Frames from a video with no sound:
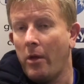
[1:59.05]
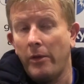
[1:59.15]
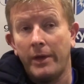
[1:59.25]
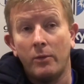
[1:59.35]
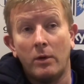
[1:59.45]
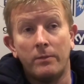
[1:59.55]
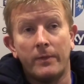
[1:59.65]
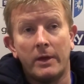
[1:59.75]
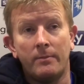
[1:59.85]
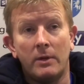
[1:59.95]
Yeah, well,
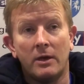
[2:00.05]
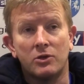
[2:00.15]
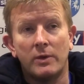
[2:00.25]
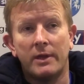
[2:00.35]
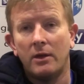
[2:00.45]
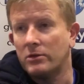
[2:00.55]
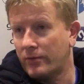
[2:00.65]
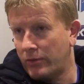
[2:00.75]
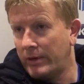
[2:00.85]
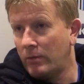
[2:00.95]
last week they lost
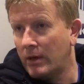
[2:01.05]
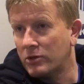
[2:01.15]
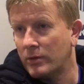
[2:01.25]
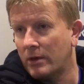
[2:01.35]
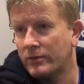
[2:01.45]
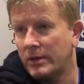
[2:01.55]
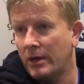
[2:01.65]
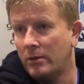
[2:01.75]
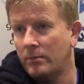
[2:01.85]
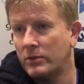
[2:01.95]
3-0 last week, obviously at
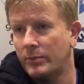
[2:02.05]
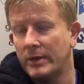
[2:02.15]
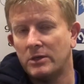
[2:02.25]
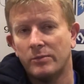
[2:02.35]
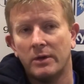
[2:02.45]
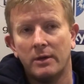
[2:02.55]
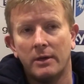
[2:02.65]
home to Peterborough.